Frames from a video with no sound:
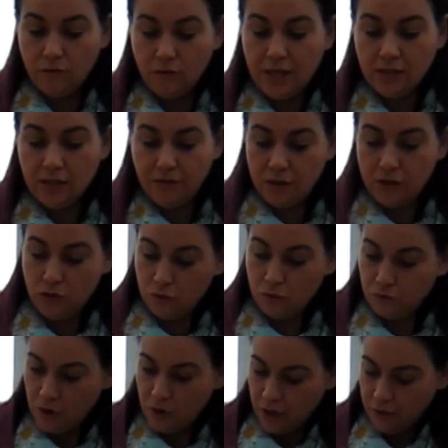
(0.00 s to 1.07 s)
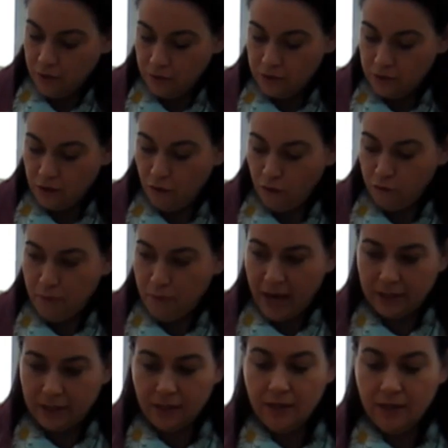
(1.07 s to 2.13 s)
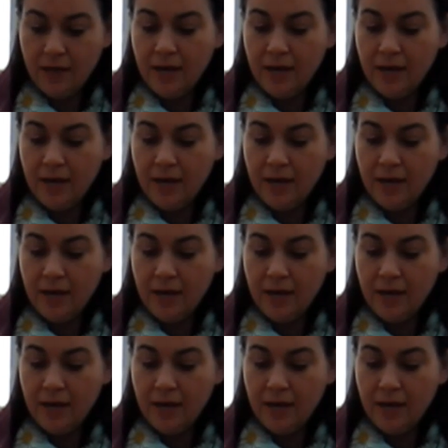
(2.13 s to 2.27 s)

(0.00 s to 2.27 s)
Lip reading: individual rows of pattern.